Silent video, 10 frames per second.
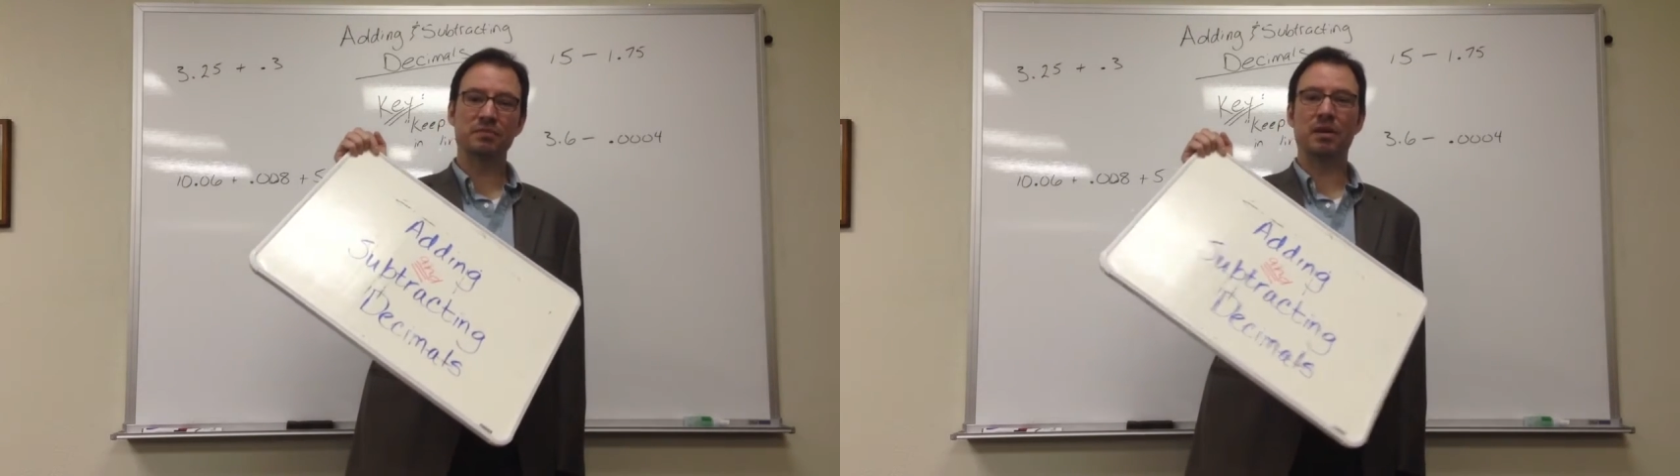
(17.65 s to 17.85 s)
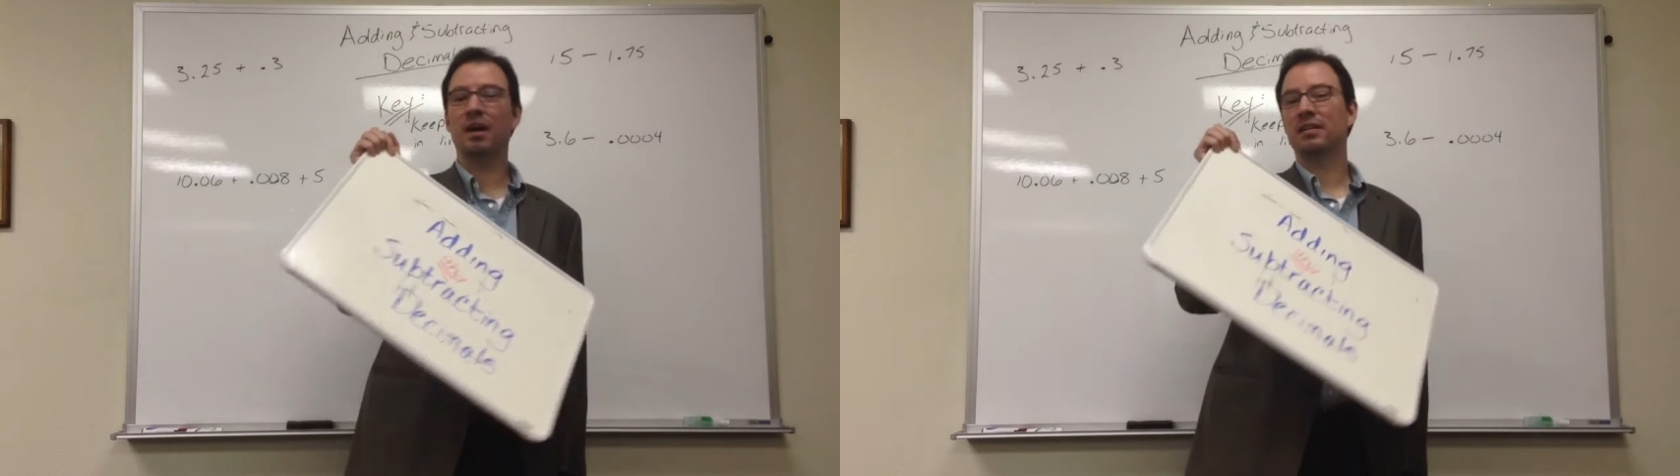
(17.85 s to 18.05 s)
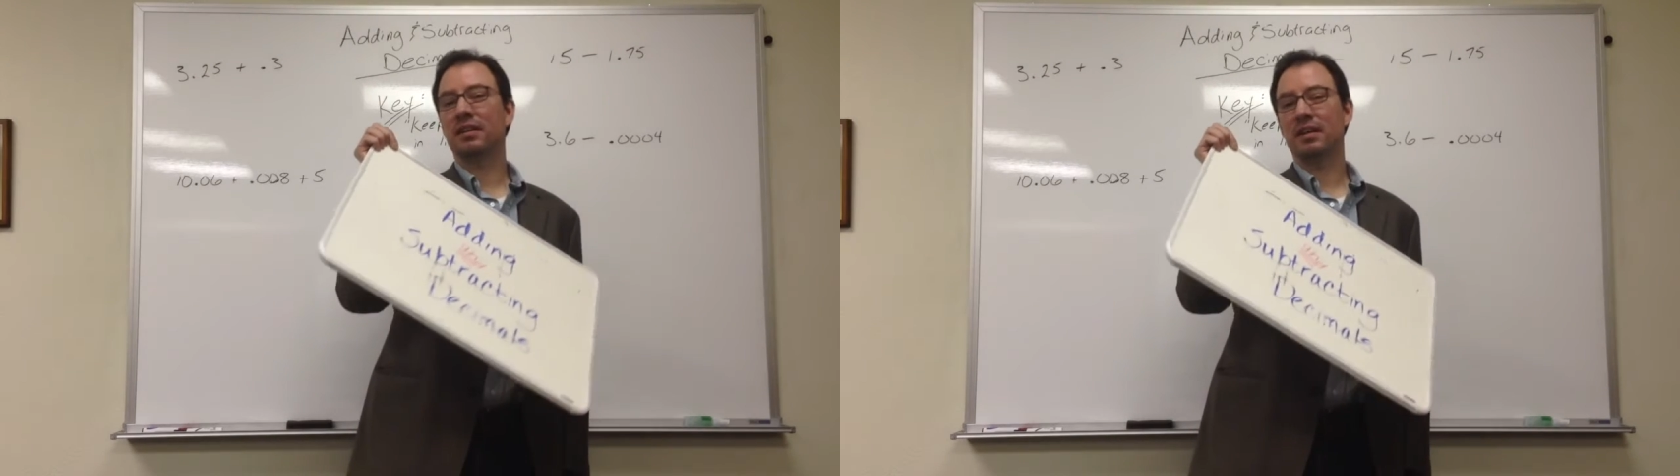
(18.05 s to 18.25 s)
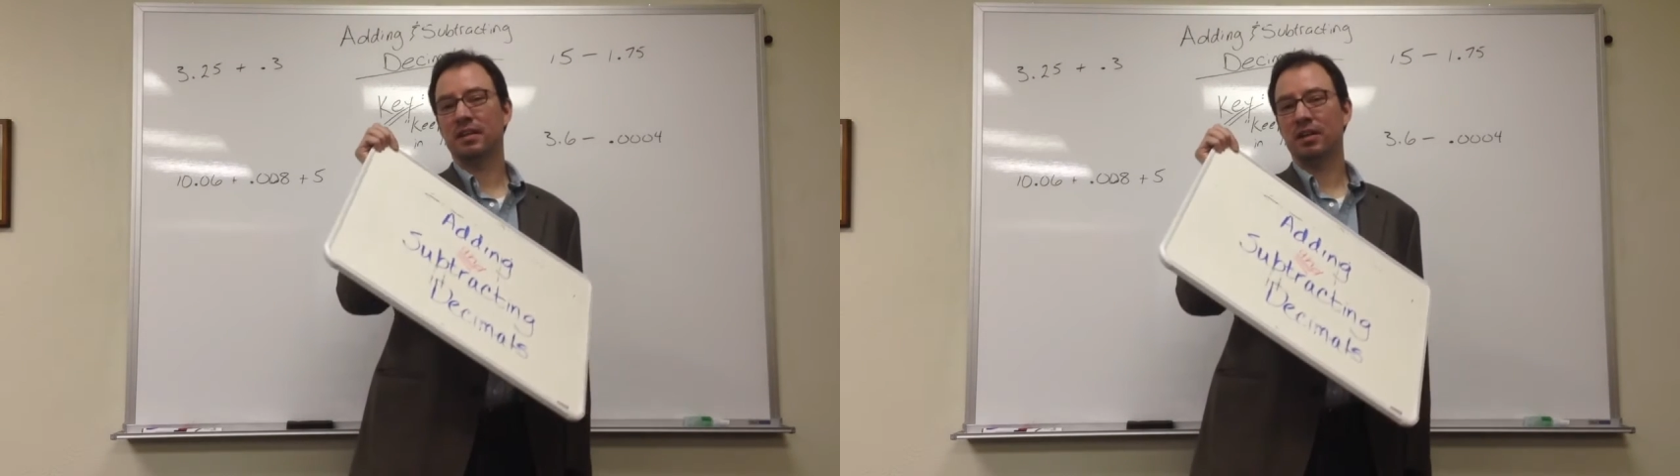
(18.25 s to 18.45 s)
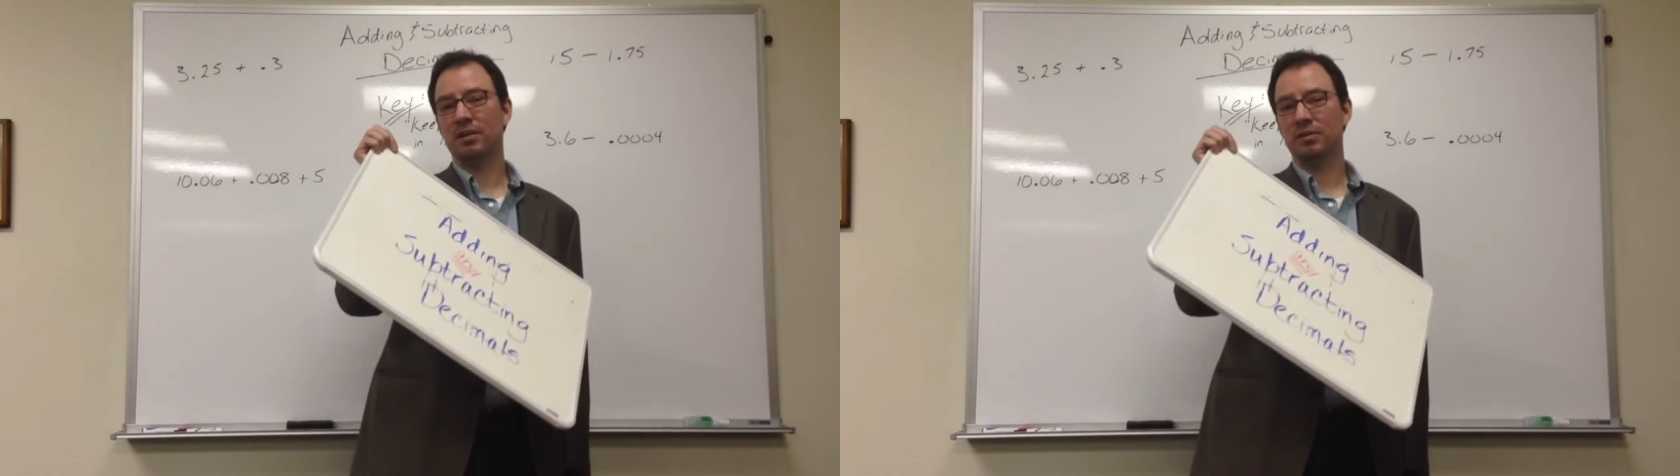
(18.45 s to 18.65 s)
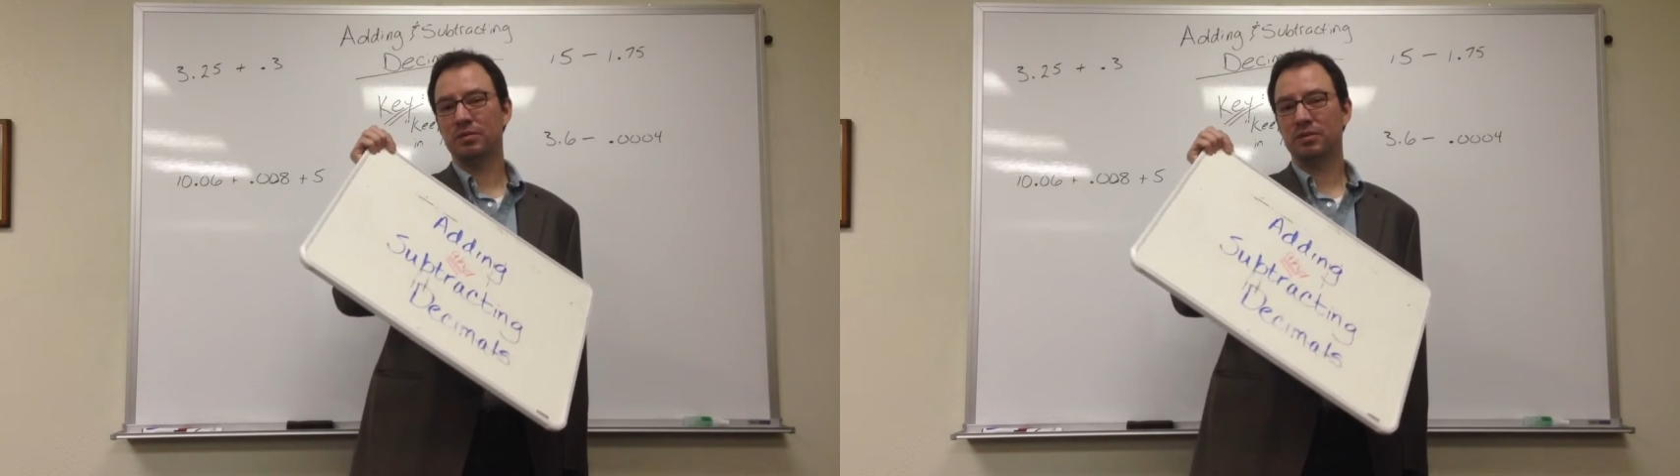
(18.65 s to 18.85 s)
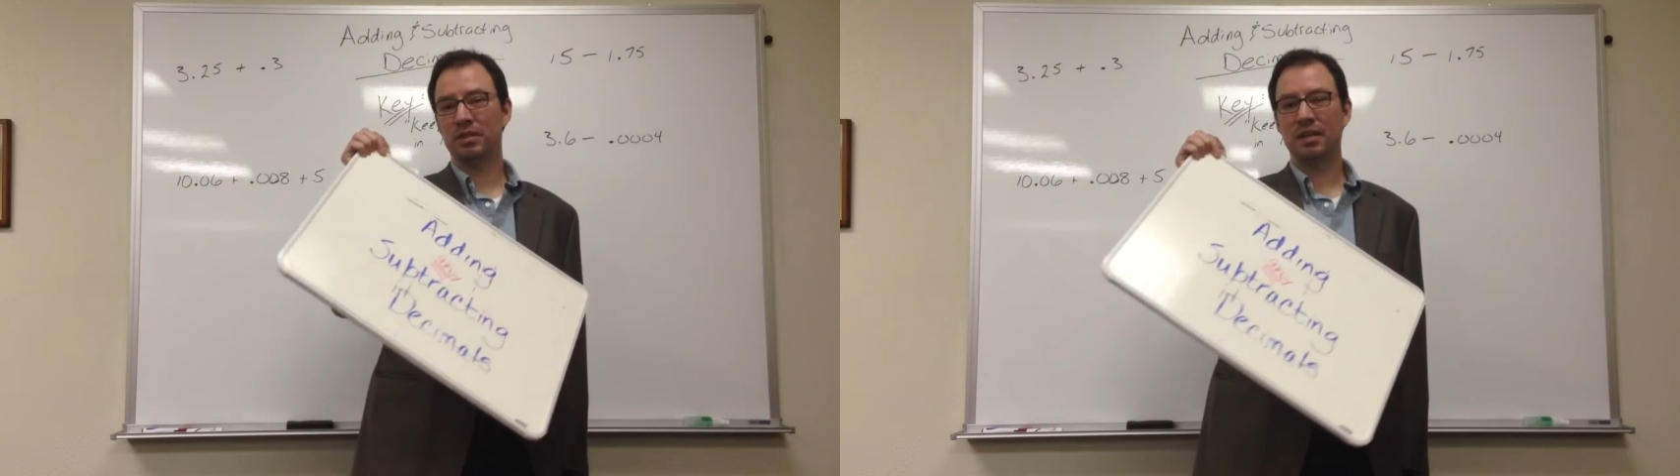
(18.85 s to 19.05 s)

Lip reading: on and on it goes.